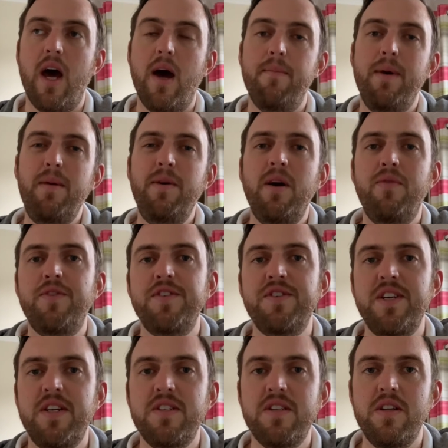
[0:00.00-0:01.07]
maybe after
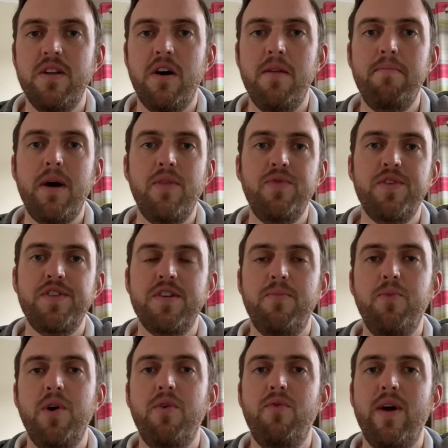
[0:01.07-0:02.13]
6 to 9 months,
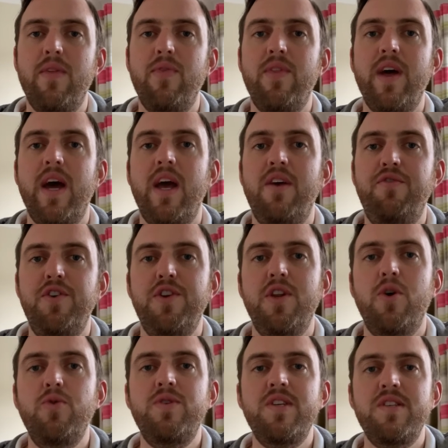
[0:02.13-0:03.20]
somewhere around there, if you
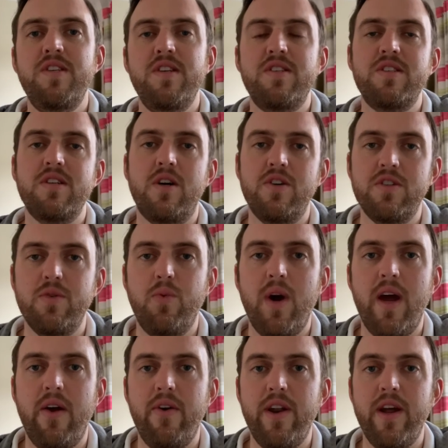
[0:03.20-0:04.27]
notice it start to
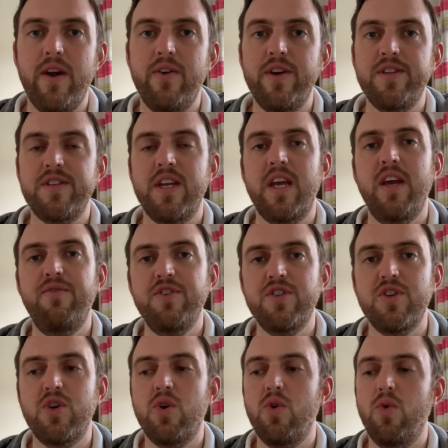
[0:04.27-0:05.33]
wear in areas, give
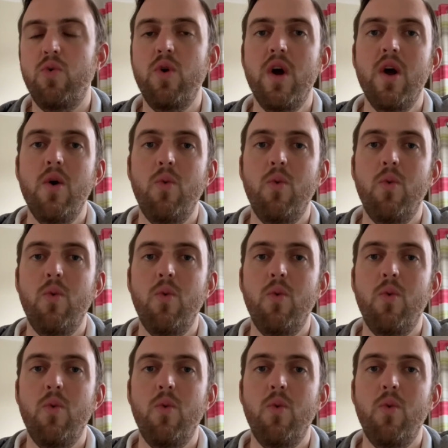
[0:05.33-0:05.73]
us a call.